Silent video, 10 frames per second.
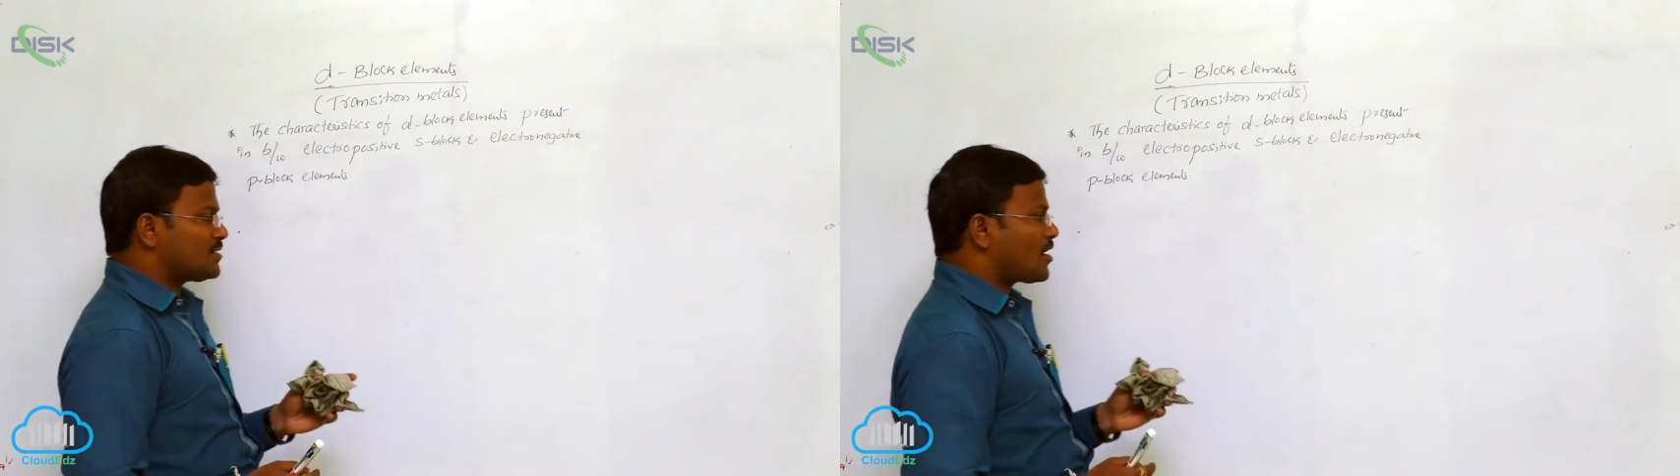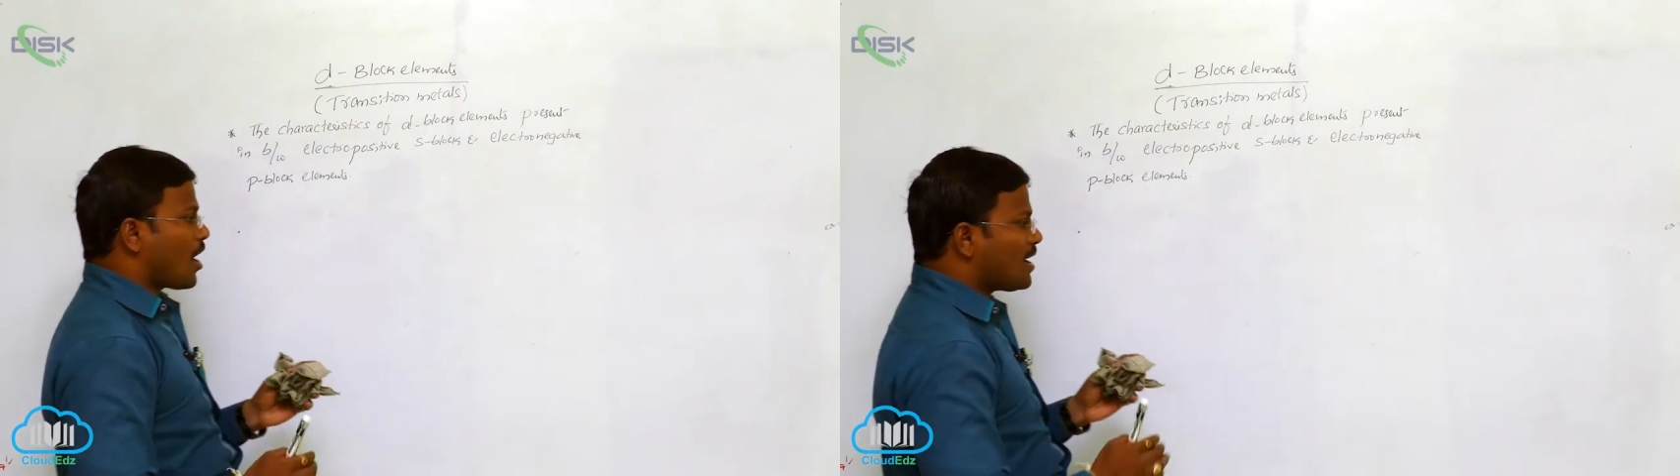
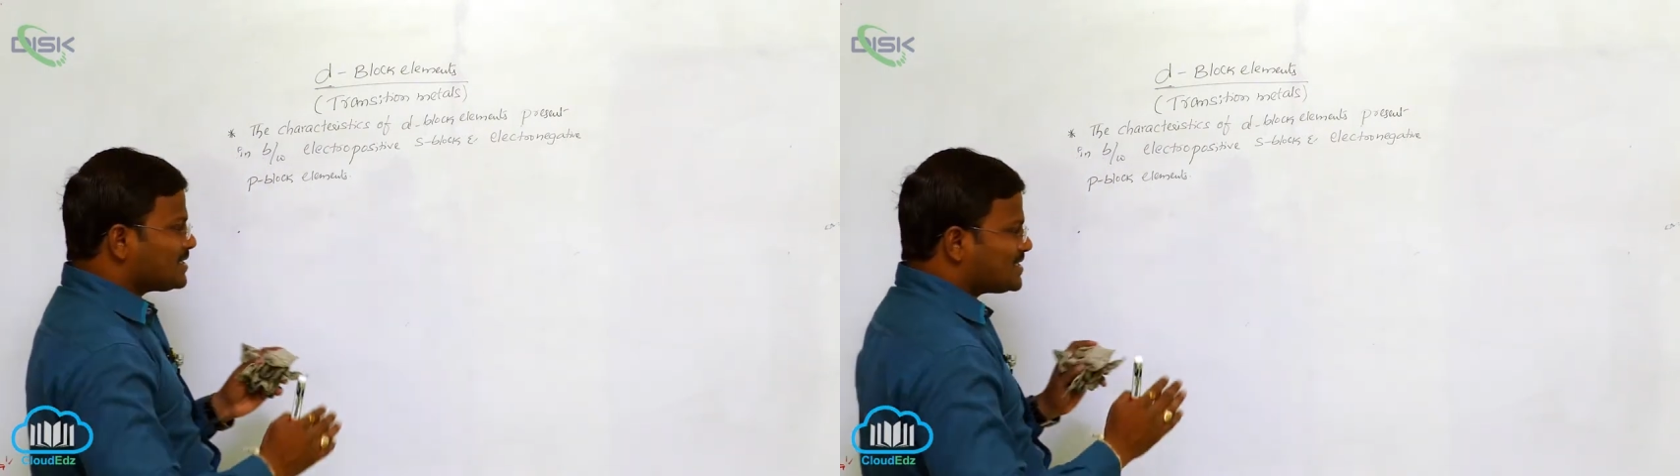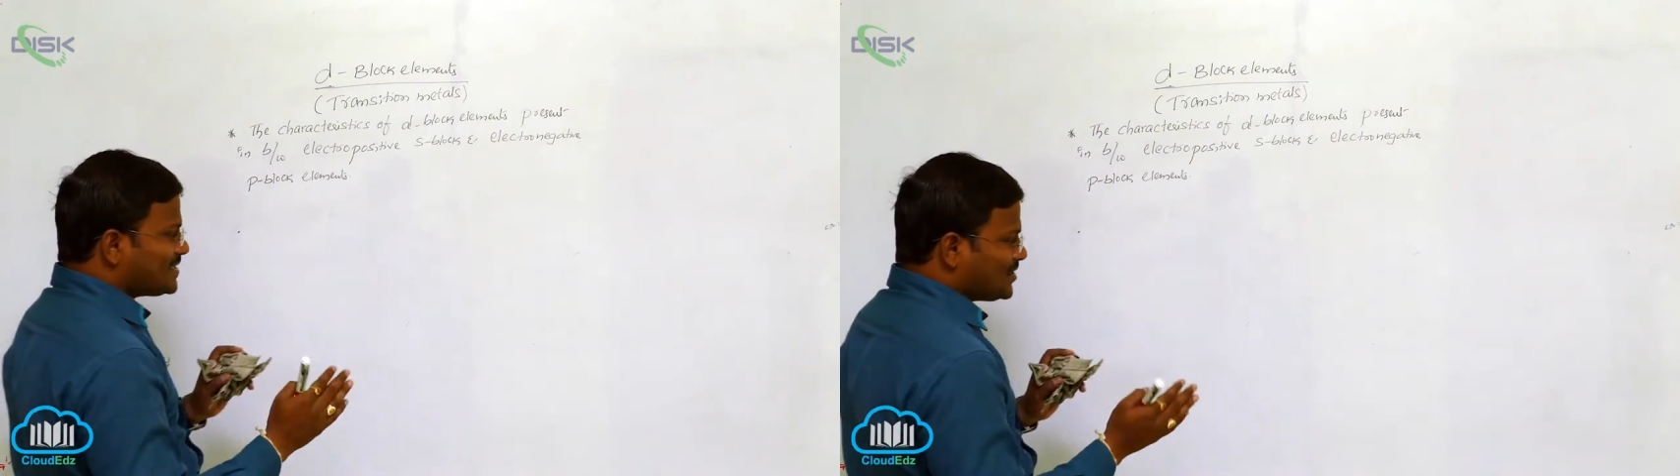
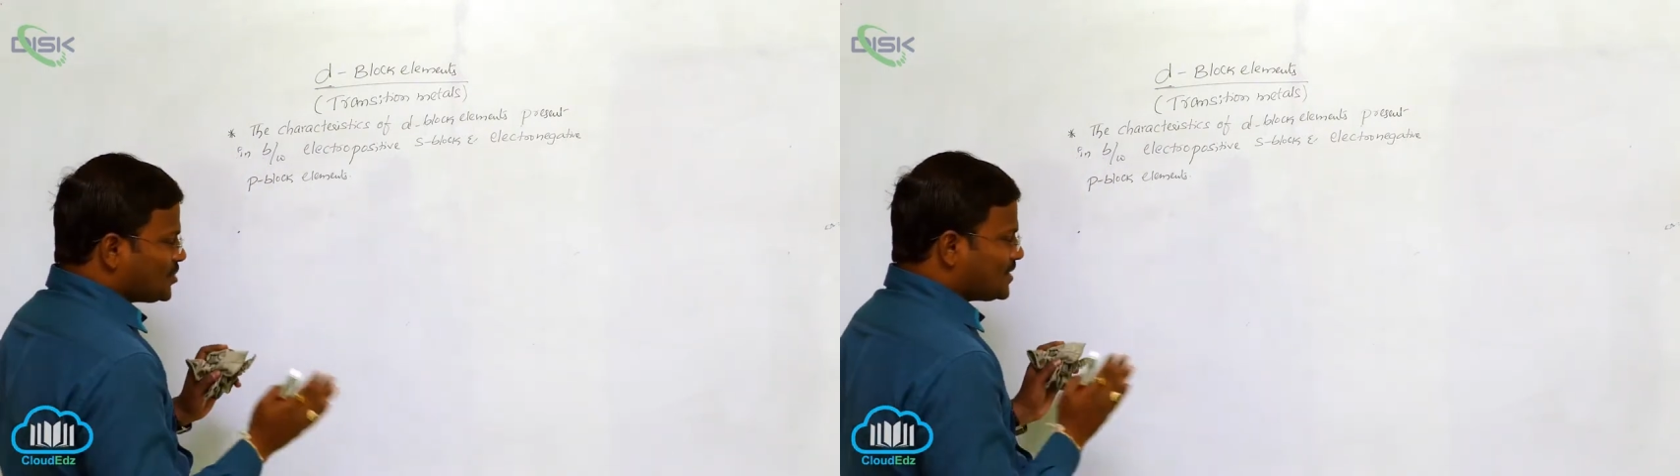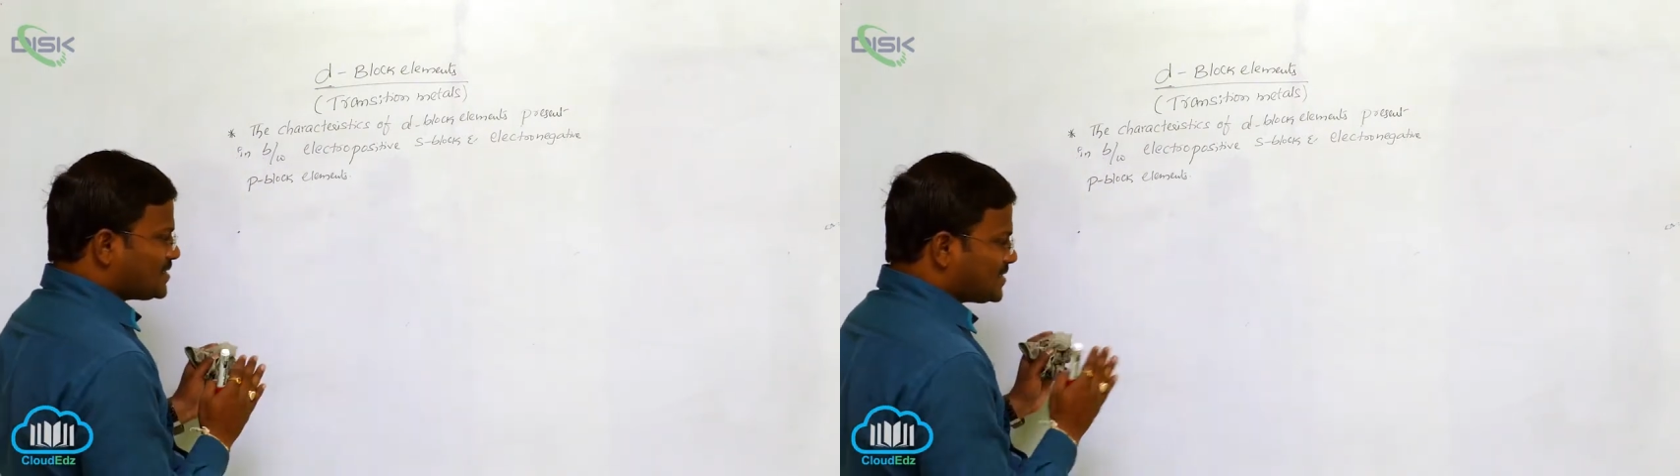
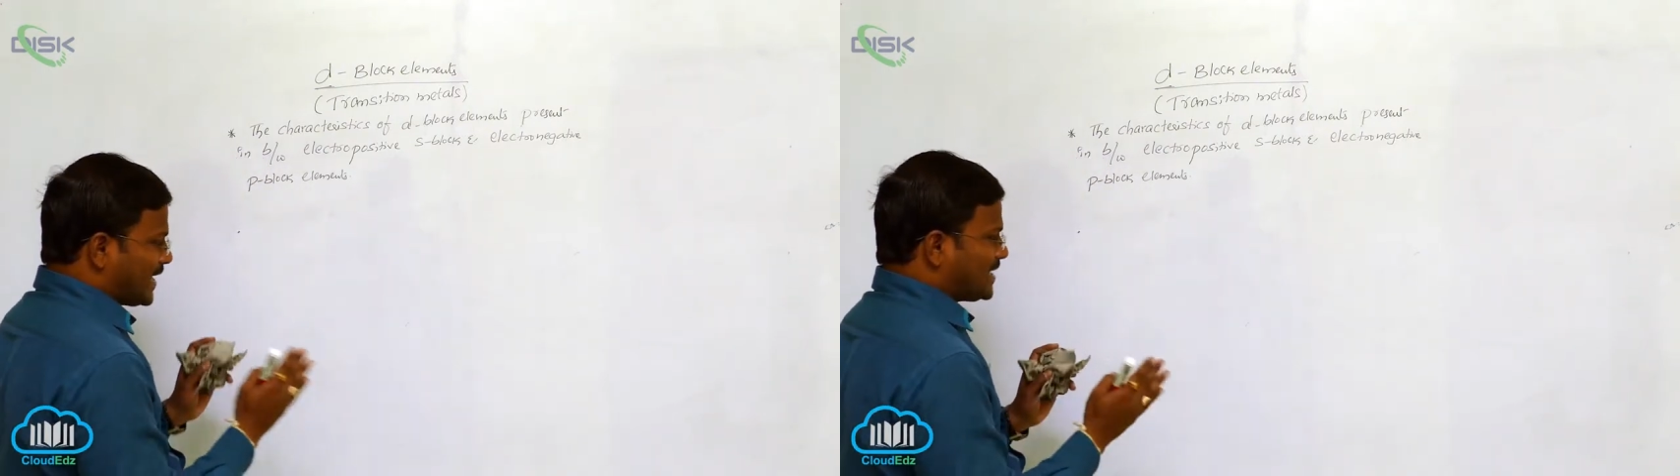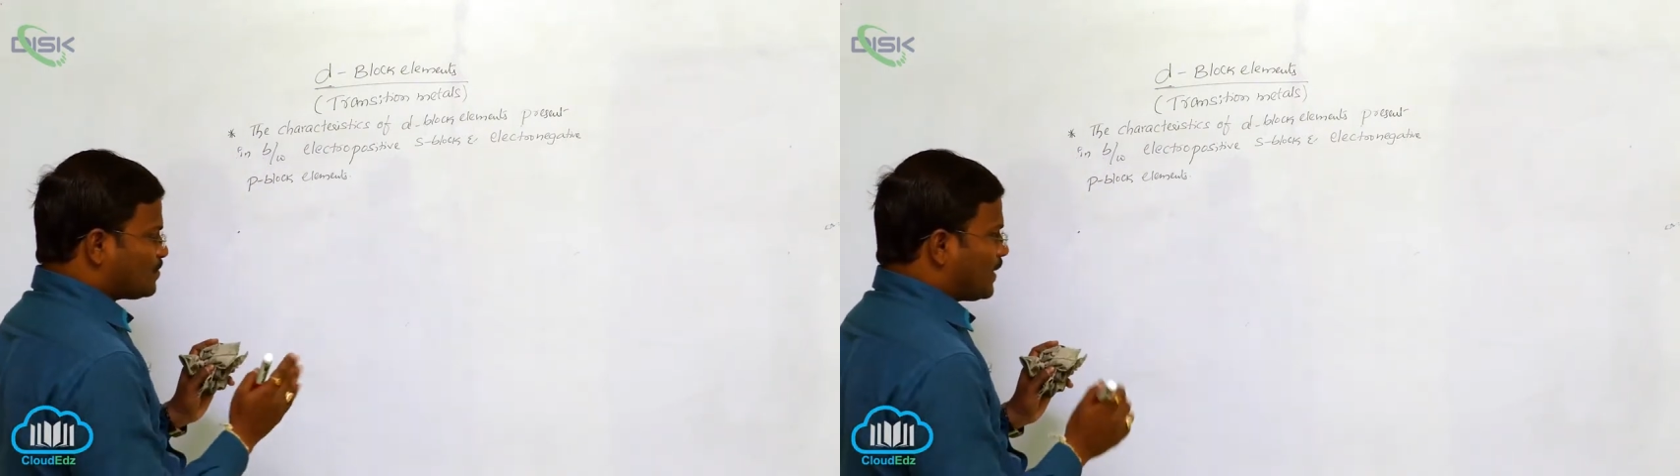transitions
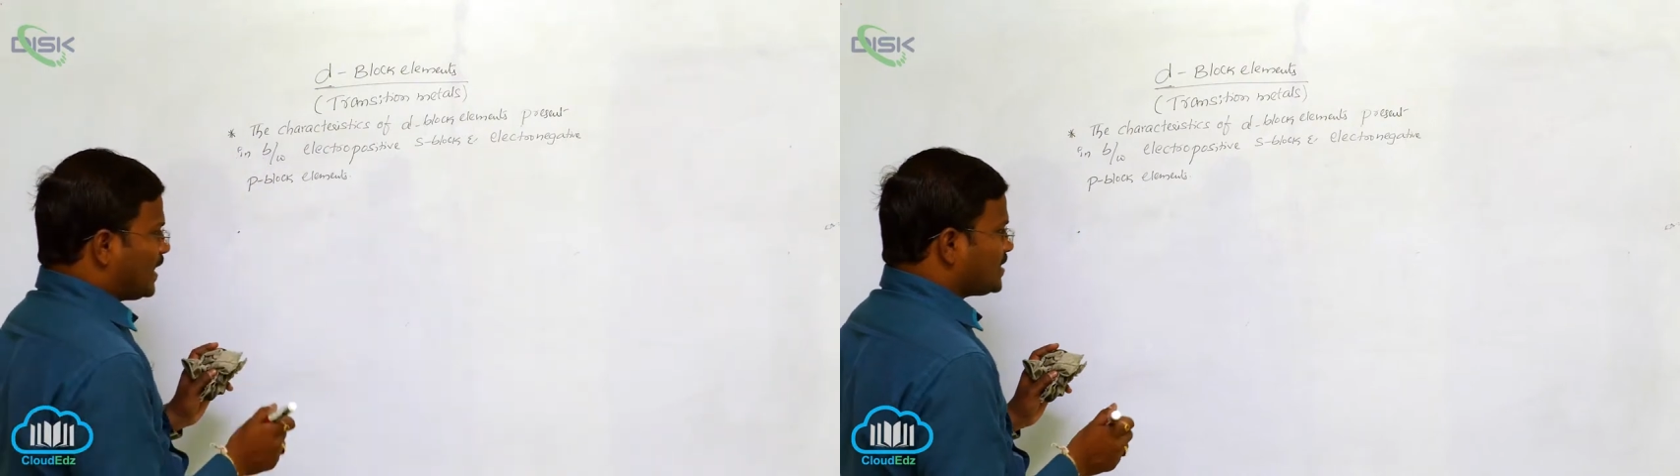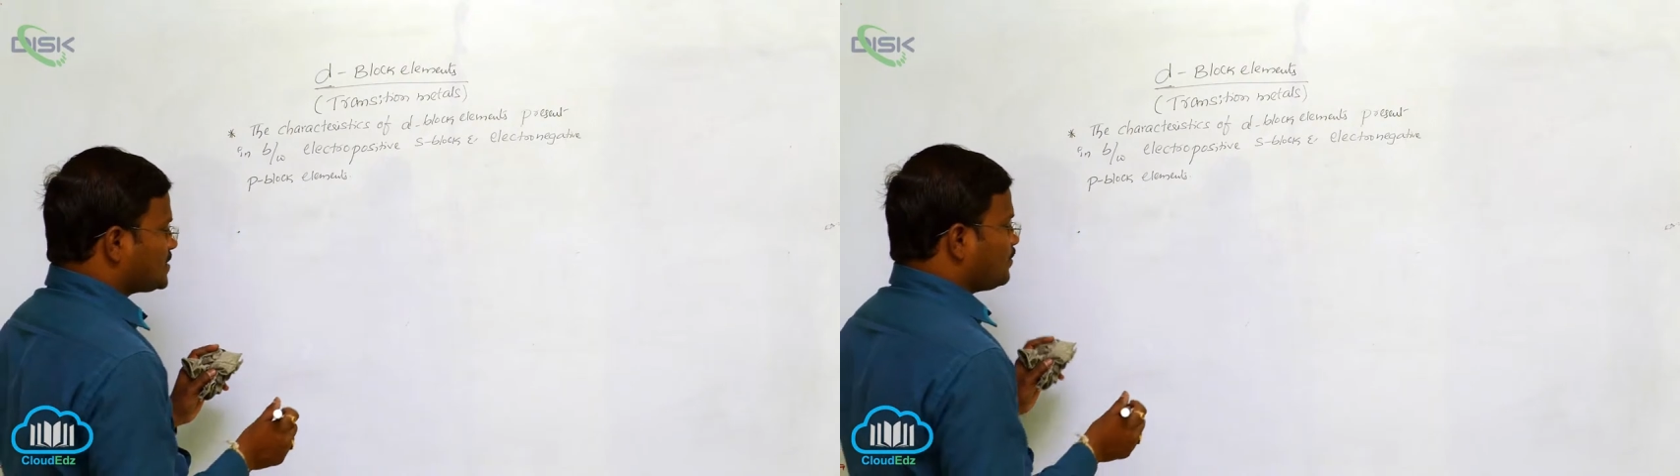takes
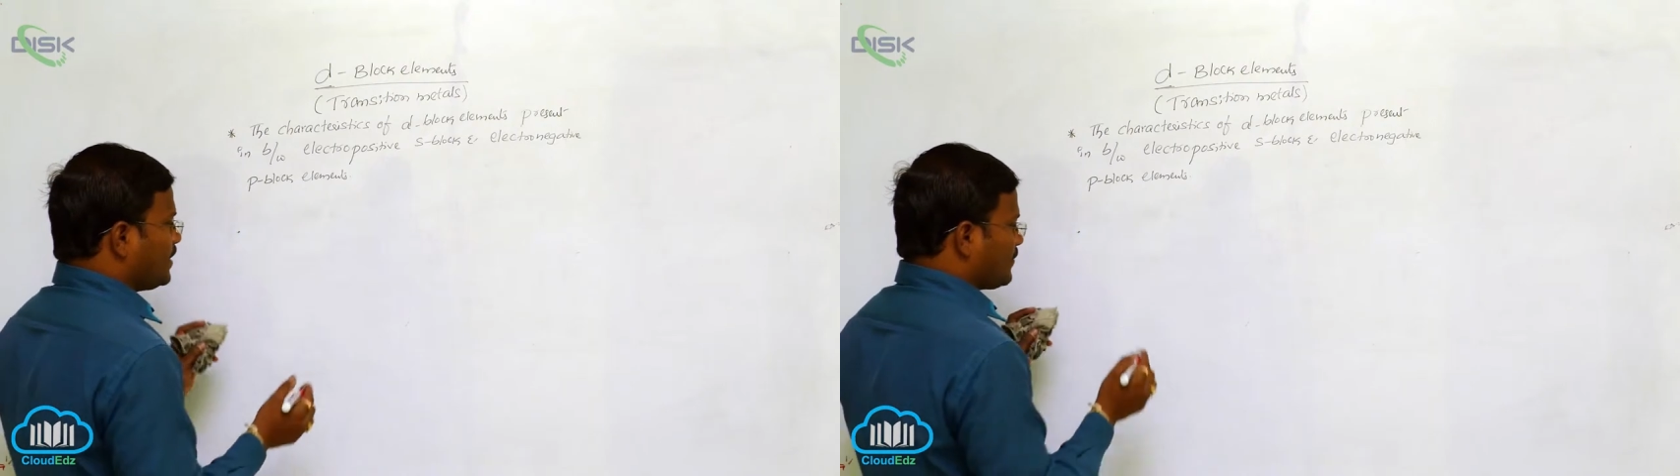place